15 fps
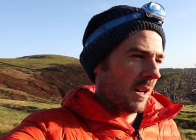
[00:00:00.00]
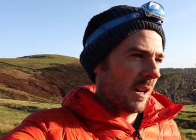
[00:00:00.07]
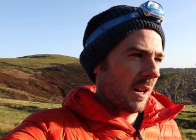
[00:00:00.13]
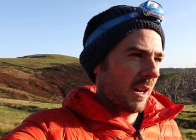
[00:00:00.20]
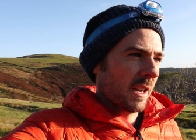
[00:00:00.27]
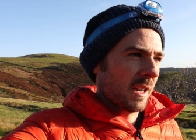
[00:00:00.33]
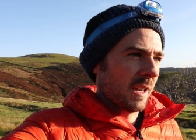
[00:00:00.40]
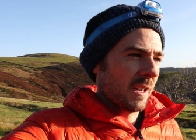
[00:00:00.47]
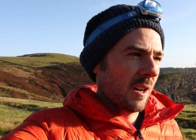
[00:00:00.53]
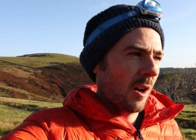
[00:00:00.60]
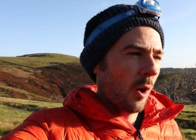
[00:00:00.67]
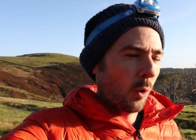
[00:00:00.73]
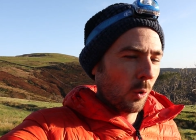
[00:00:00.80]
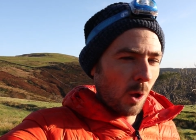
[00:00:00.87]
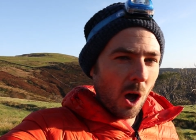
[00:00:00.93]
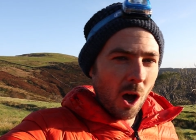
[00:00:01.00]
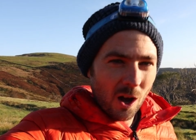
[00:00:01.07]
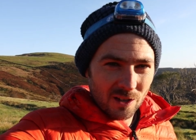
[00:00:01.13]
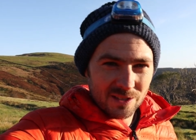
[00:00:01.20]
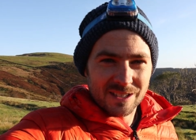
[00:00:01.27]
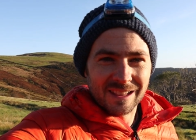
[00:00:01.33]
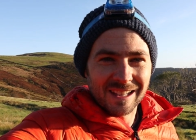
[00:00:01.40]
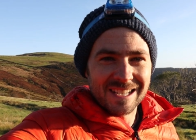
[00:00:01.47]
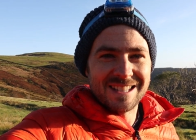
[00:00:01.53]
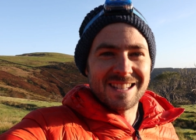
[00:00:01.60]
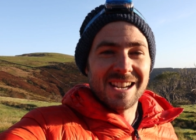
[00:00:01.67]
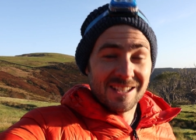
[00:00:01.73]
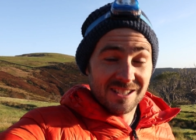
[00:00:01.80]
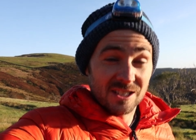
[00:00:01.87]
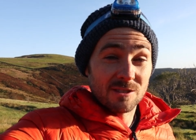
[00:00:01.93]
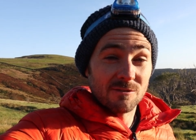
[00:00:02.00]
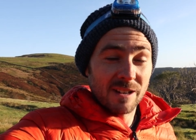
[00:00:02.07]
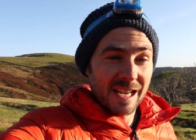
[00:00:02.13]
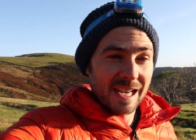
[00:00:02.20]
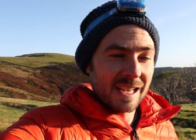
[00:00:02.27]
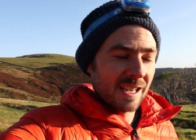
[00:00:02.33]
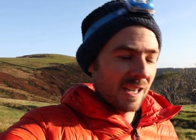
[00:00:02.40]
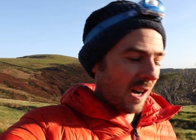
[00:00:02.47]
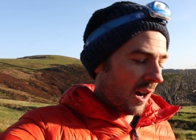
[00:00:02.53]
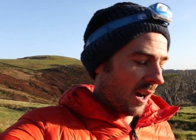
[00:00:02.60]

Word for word: I wholeheartedly disagree.